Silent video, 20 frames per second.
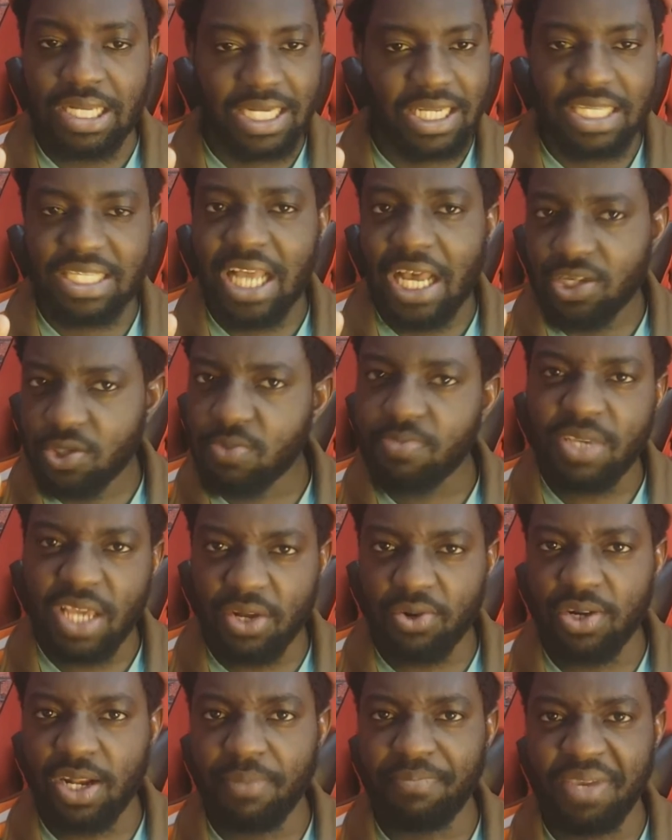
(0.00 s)
it has to be
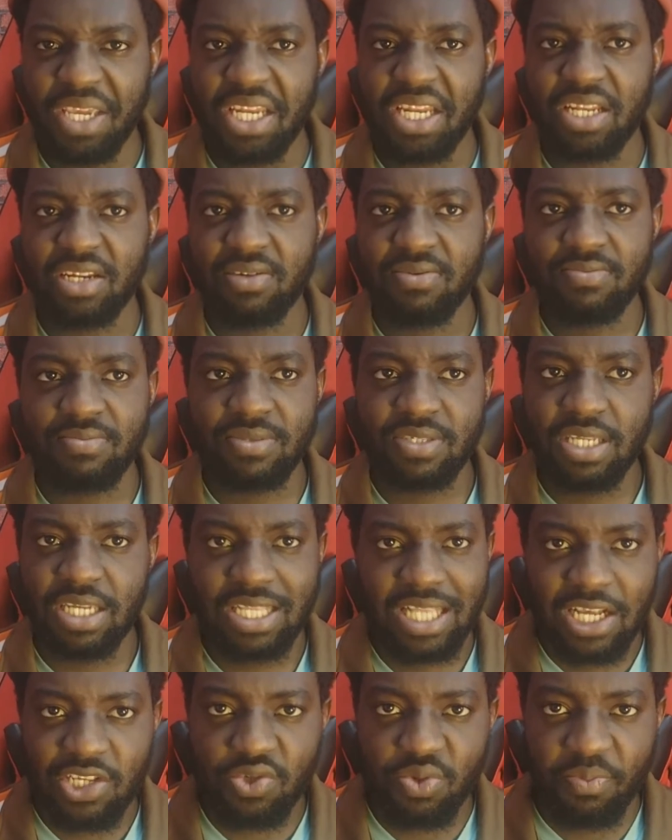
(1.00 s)
another meaning.
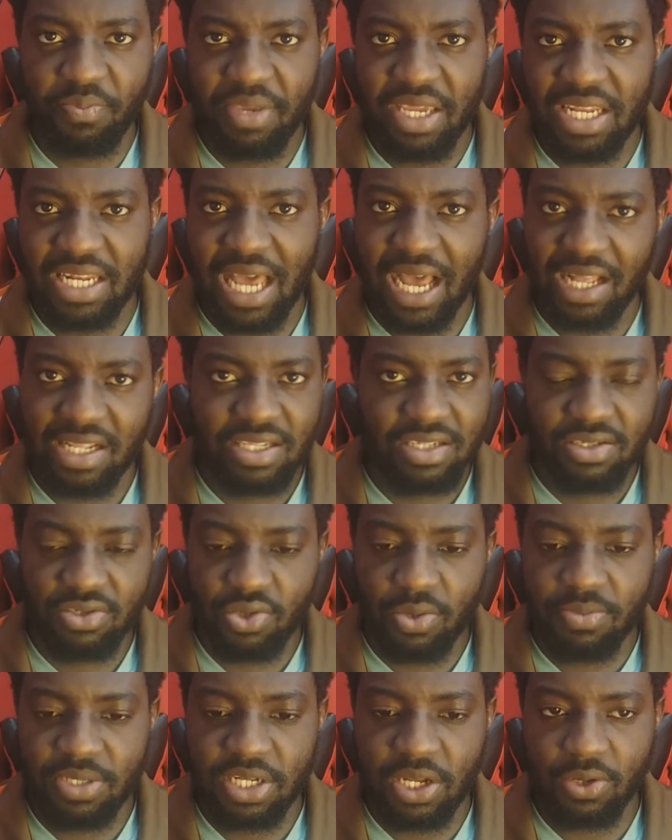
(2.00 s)
It has to mean that
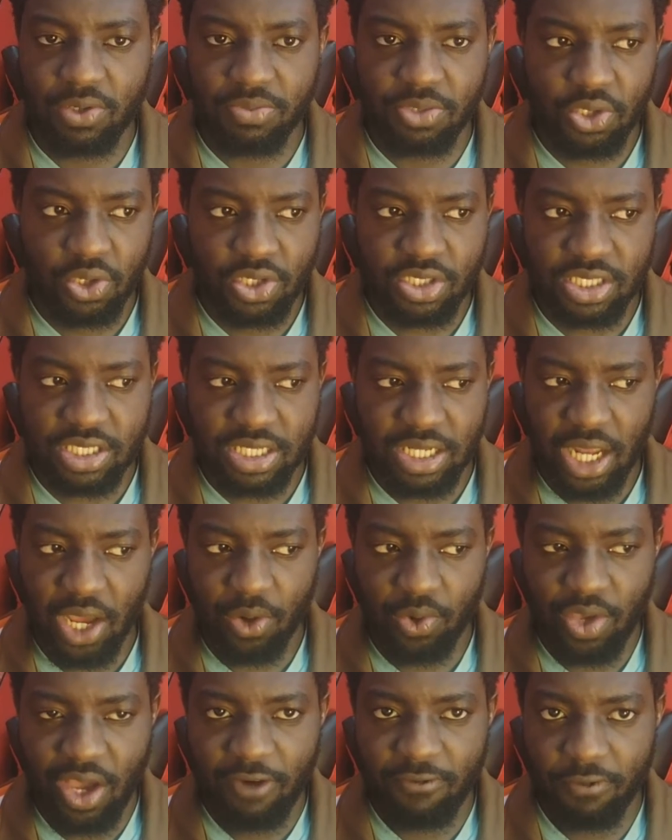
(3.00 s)
something else. Because
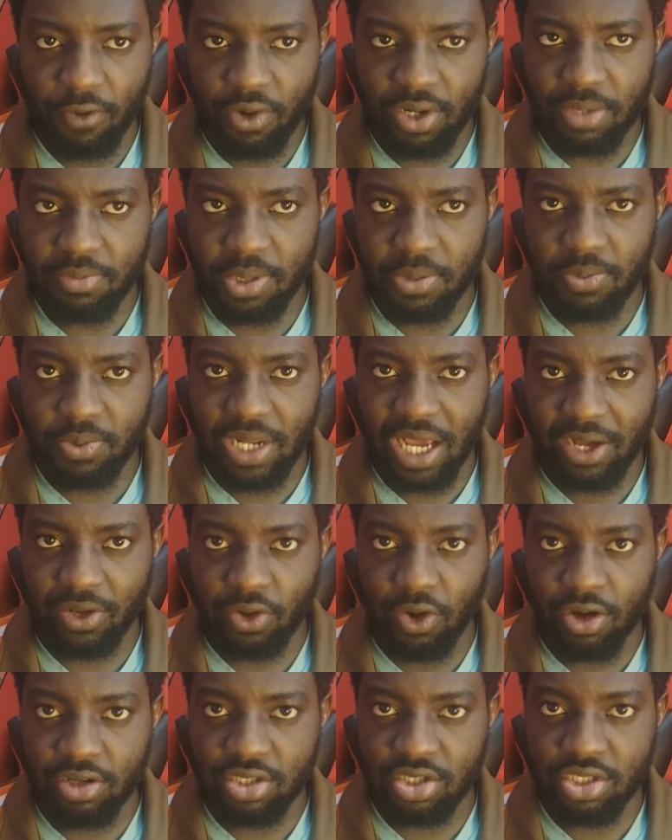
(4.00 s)
now you have other people that are
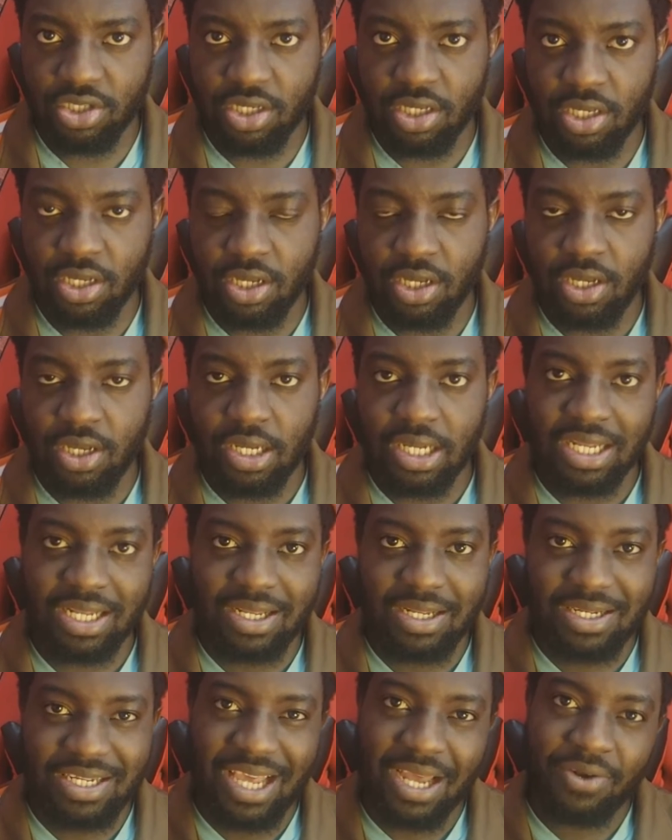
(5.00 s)
gods.
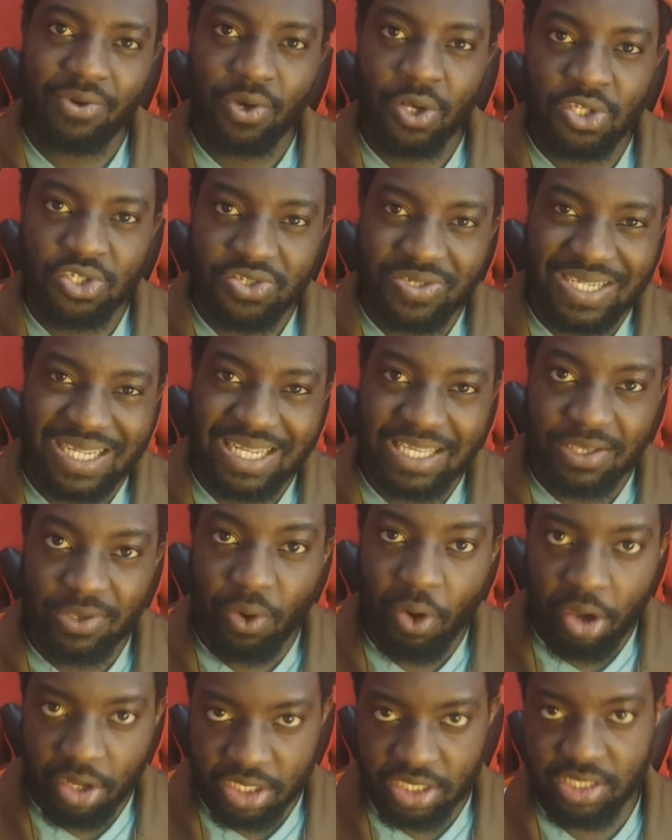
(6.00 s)
They are not really
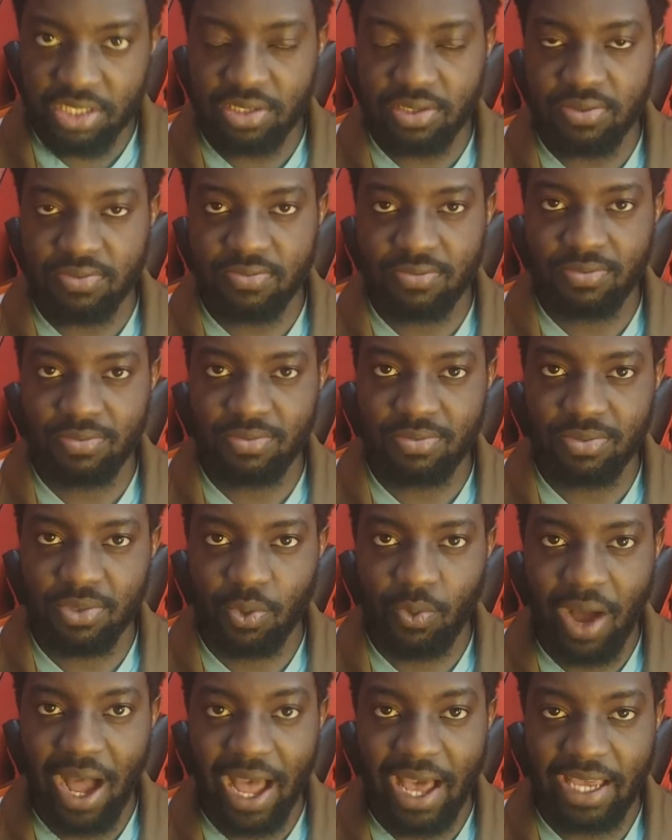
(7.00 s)
gods.
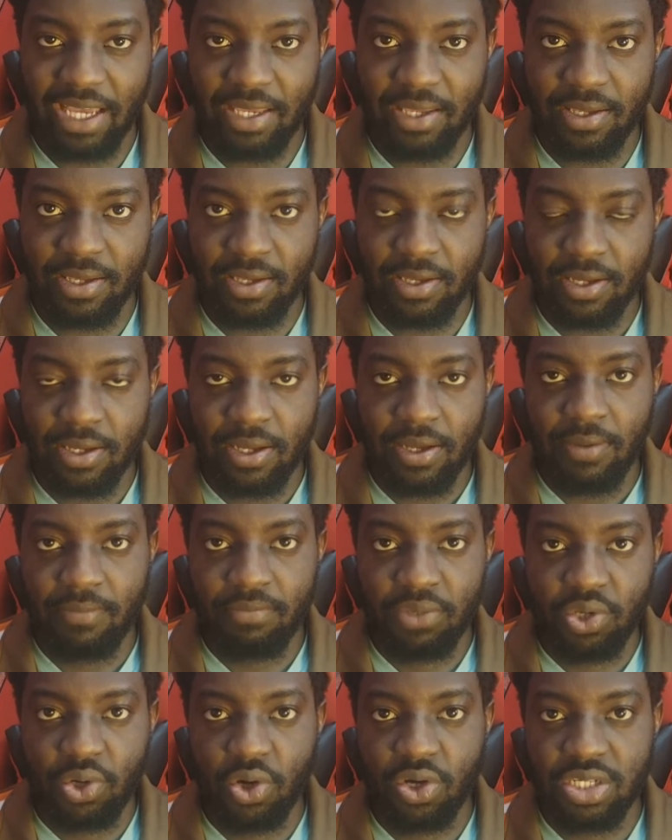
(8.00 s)
Why?
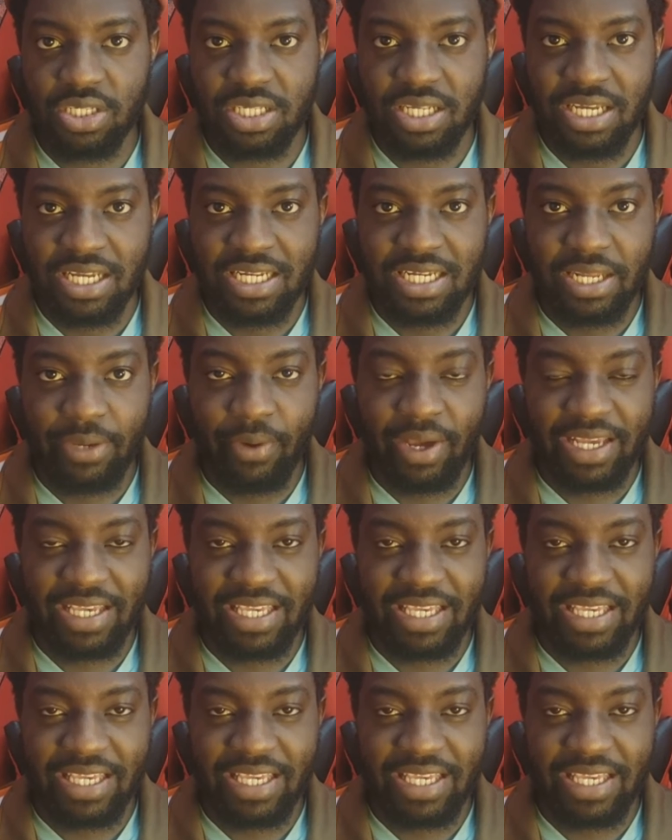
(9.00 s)
Because they